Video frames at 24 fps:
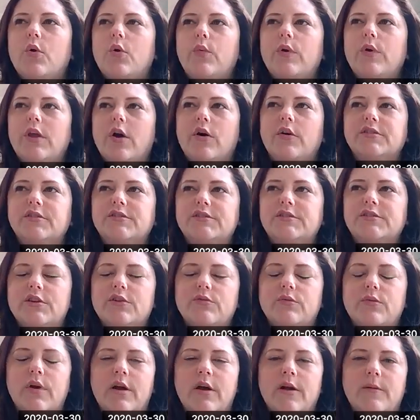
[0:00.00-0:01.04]
We
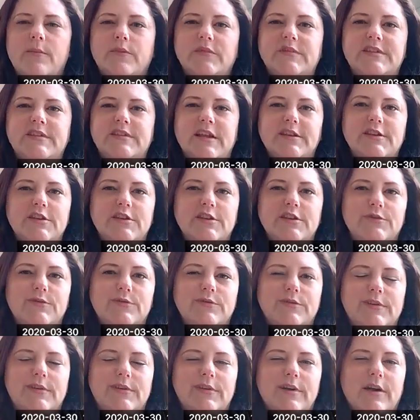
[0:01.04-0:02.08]
also tend to
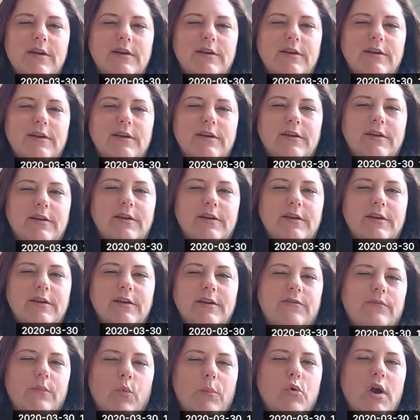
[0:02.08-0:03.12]
do kind
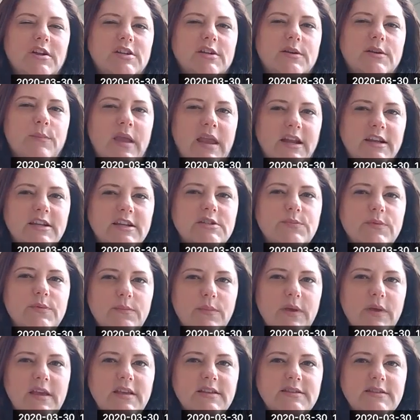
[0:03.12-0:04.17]
of more project
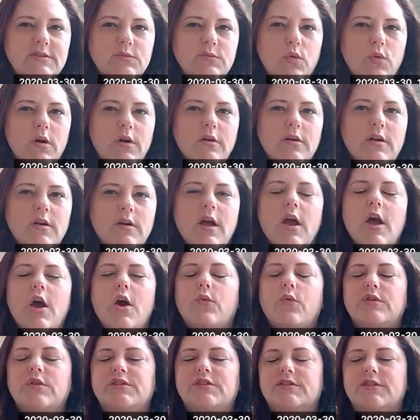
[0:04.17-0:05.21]
management based
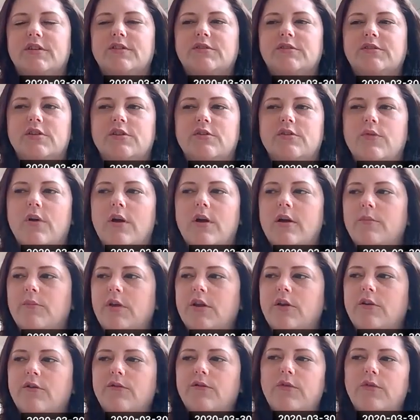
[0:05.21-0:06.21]
work, which is also,